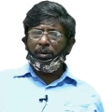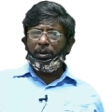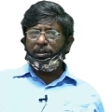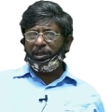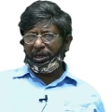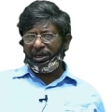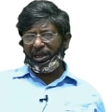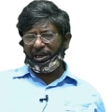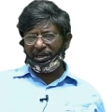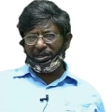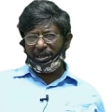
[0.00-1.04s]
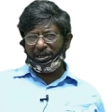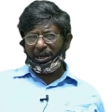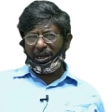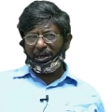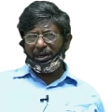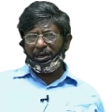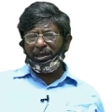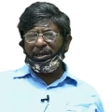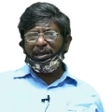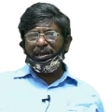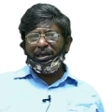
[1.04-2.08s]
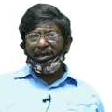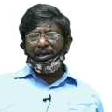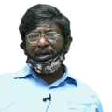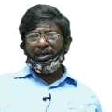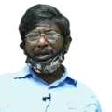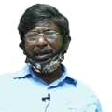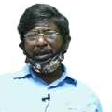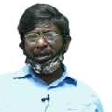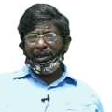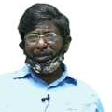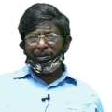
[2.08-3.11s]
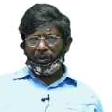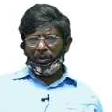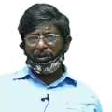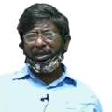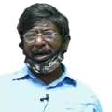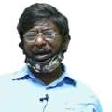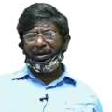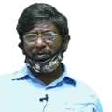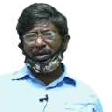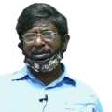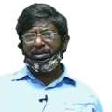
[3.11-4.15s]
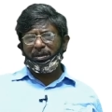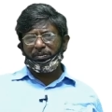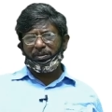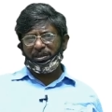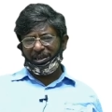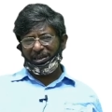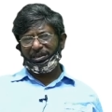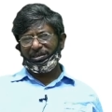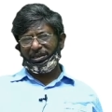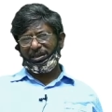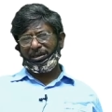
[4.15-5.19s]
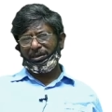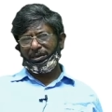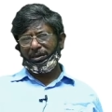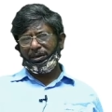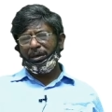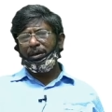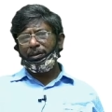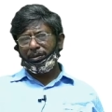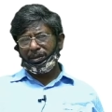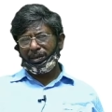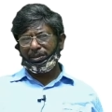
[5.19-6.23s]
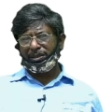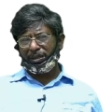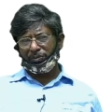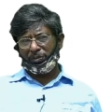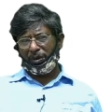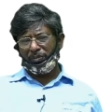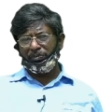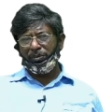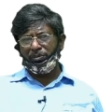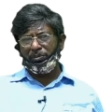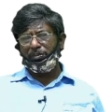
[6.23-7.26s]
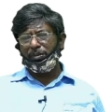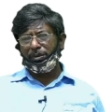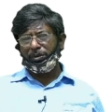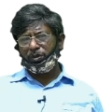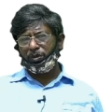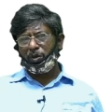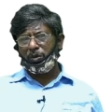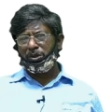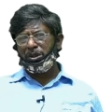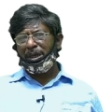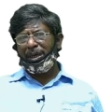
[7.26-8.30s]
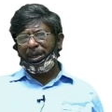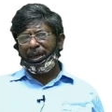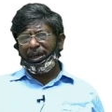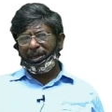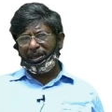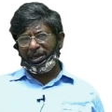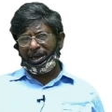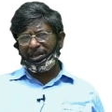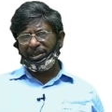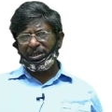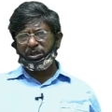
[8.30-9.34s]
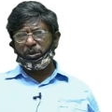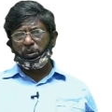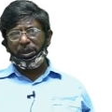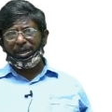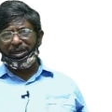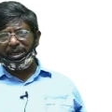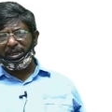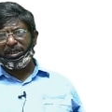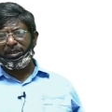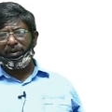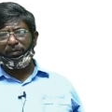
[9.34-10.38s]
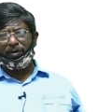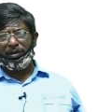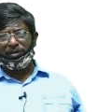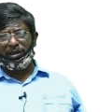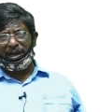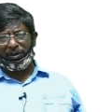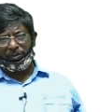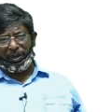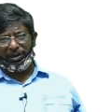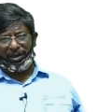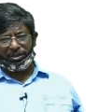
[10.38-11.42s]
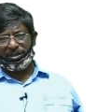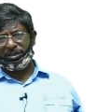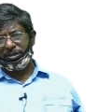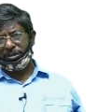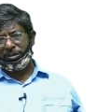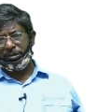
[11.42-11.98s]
the narrator, and through the words of the narrator, Somerset Maugham shows a writer's weakness for the admirers.